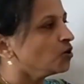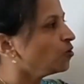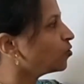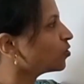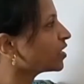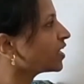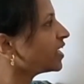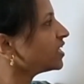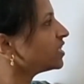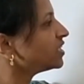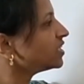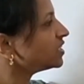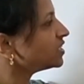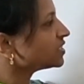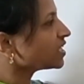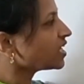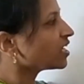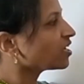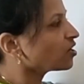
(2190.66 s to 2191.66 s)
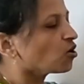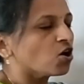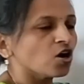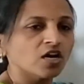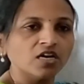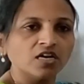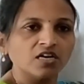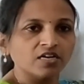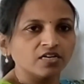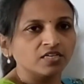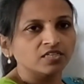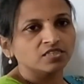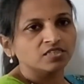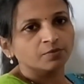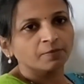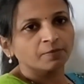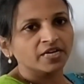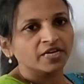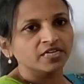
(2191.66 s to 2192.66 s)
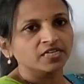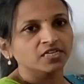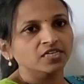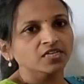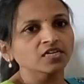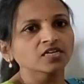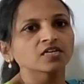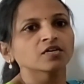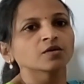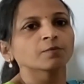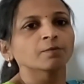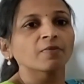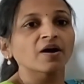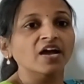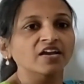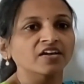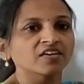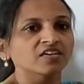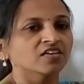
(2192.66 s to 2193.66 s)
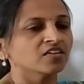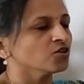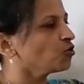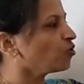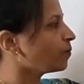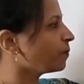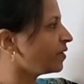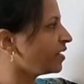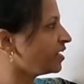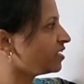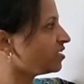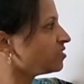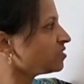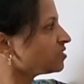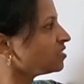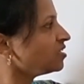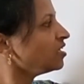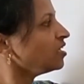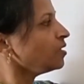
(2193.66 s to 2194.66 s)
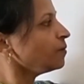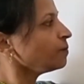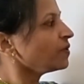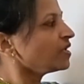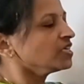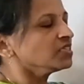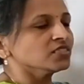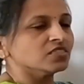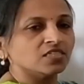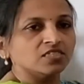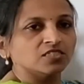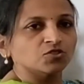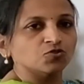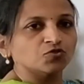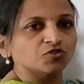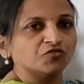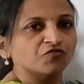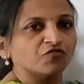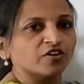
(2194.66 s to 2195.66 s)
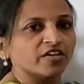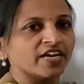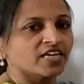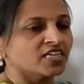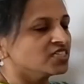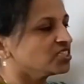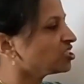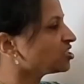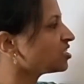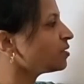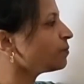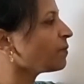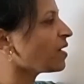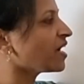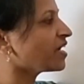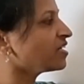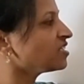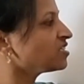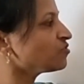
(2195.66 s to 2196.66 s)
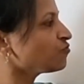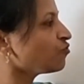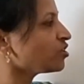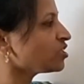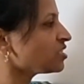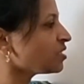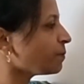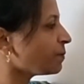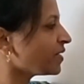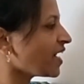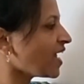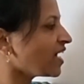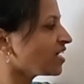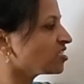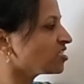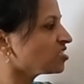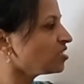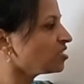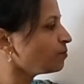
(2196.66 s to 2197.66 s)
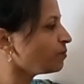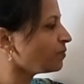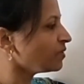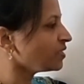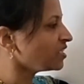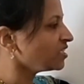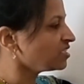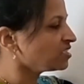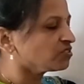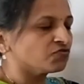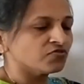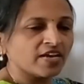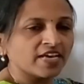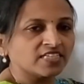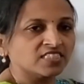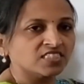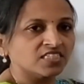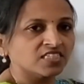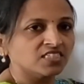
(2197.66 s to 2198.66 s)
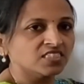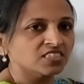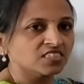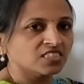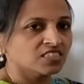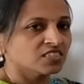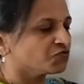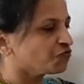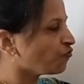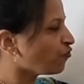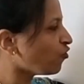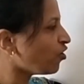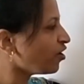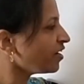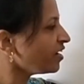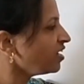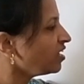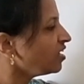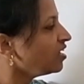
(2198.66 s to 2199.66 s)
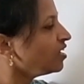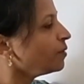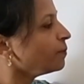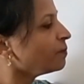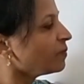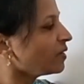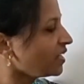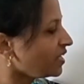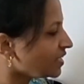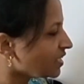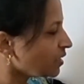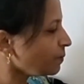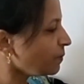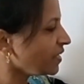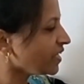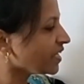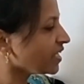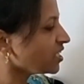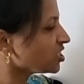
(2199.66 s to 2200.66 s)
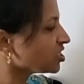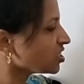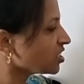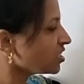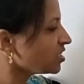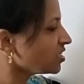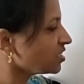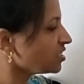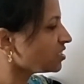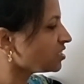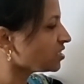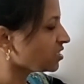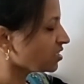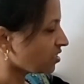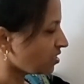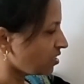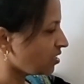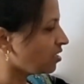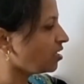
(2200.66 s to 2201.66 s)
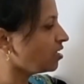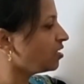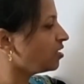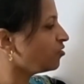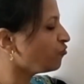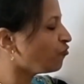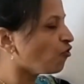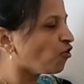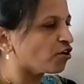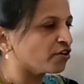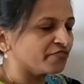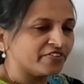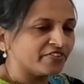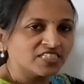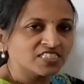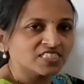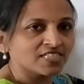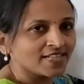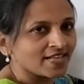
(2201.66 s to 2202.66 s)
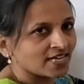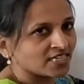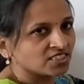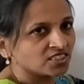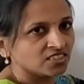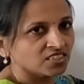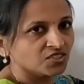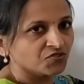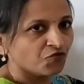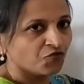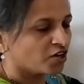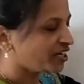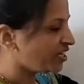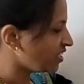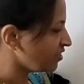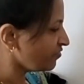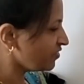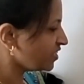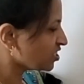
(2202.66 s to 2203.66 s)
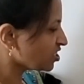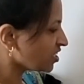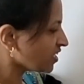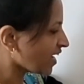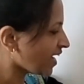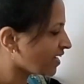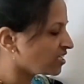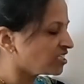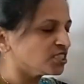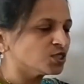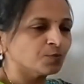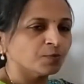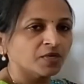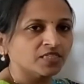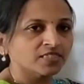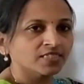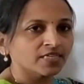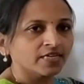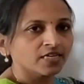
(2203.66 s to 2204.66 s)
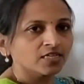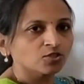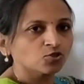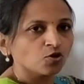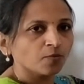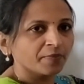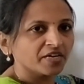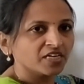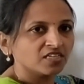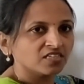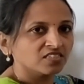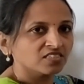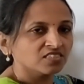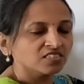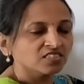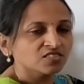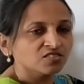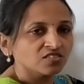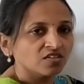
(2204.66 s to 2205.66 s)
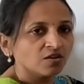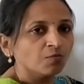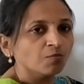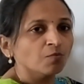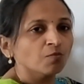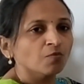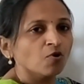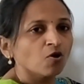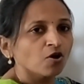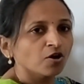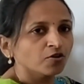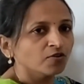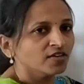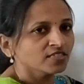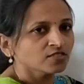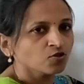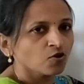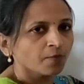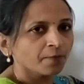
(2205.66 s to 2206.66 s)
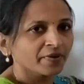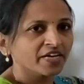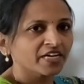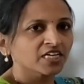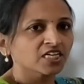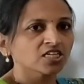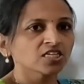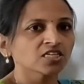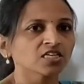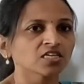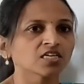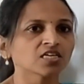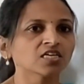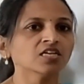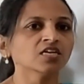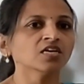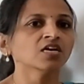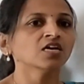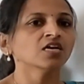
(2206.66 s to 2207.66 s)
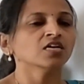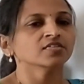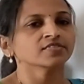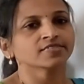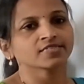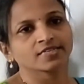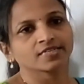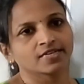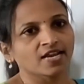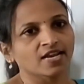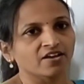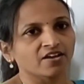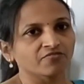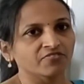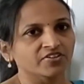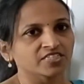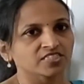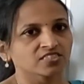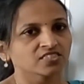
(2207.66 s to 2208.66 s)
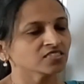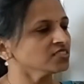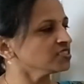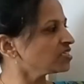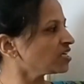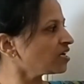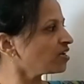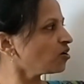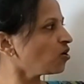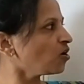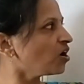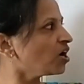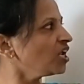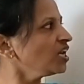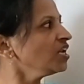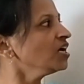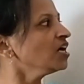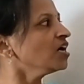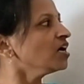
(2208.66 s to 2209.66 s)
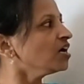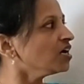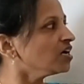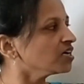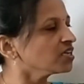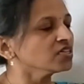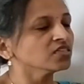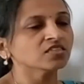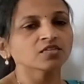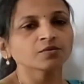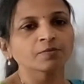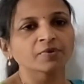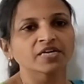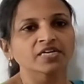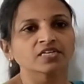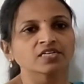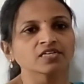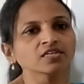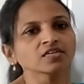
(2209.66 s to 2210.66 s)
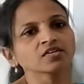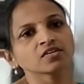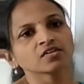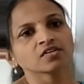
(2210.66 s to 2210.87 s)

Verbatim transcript: Okay, these are all arithmetic binary operators. Plus is used for addition, minus for subtraction. This asterisk is for multiplication. This Uh, forward slash is for division, and this percentage operator, this is the modulus operator in C language. These are all arithmetic